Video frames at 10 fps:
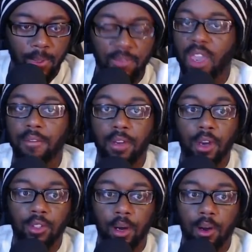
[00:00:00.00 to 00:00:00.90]
you haven't
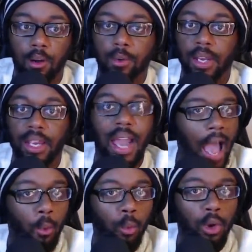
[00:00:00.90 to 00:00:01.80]
noticed already,
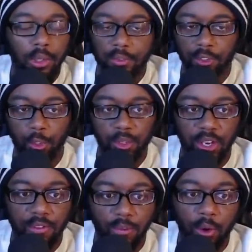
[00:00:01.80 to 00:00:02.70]
I want the Super
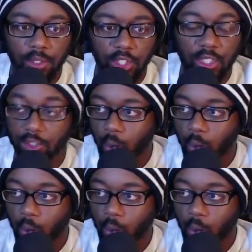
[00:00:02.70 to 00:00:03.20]
Saiyan 4 Vegeta. This is what